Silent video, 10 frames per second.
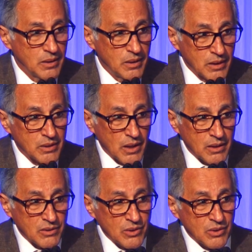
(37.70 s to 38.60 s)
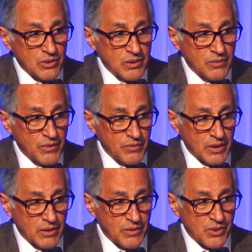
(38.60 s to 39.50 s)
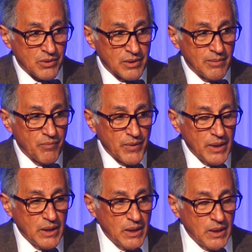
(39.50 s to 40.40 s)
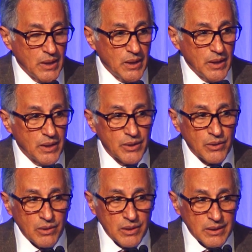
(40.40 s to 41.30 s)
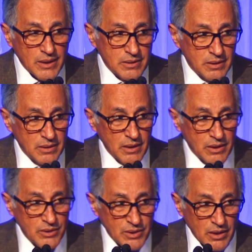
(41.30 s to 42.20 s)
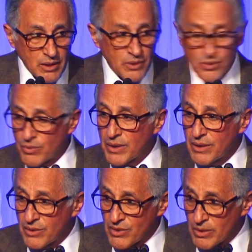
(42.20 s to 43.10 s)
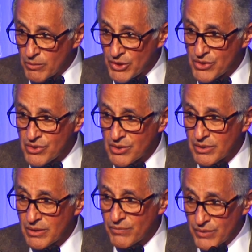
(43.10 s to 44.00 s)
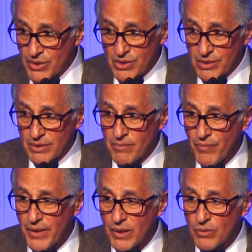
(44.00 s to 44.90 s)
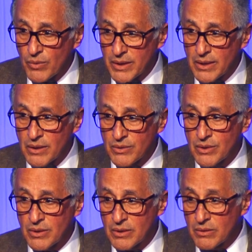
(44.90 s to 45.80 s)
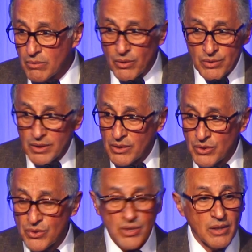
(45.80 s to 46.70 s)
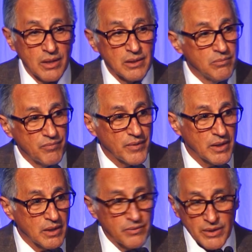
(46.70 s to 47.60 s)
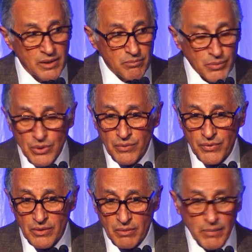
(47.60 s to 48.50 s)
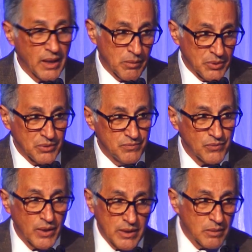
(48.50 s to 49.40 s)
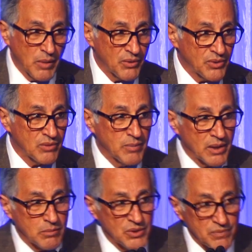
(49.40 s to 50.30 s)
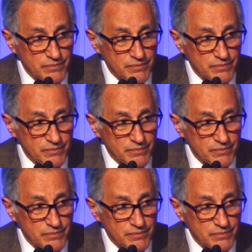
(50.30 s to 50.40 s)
and to honor the 35th anniversary. In the early 1980s, I was working as an emergency physician right down to the road at UCLA, living in beautiful Malibu, right in the mountains of Malibu.